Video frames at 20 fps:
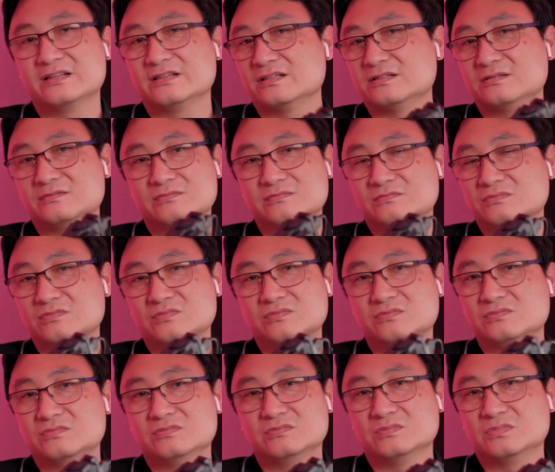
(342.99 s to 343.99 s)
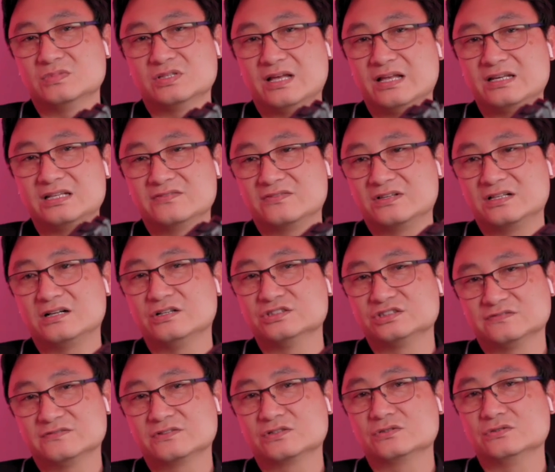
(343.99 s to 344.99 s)
than any of the
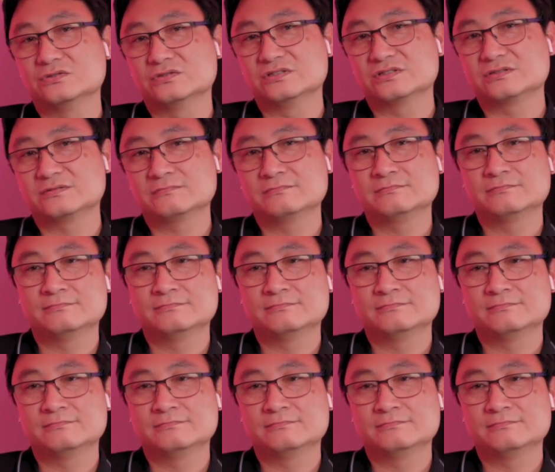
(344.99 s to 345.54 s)
larger recorders.